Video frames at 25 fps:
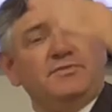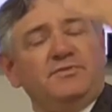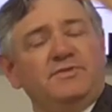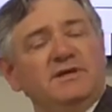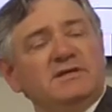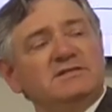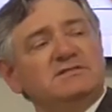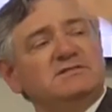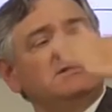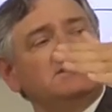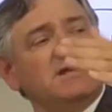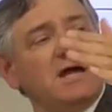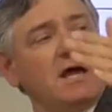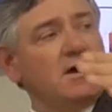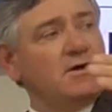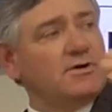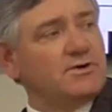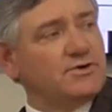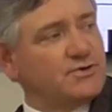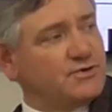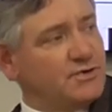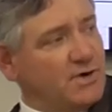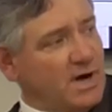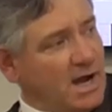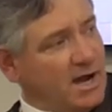this
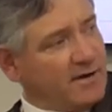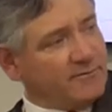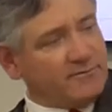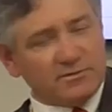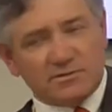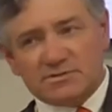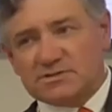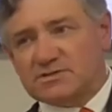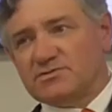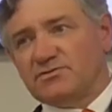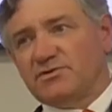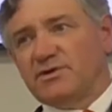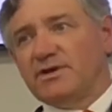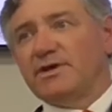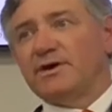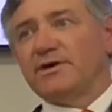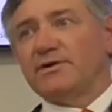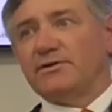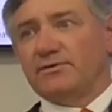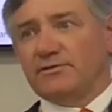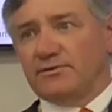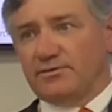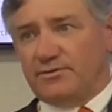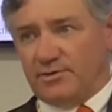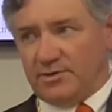sound travels
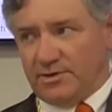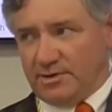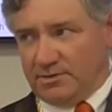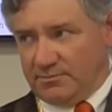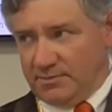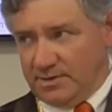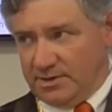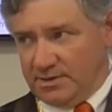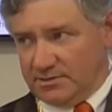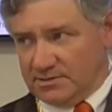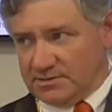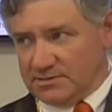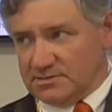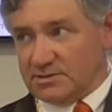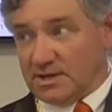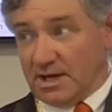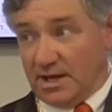330 meters.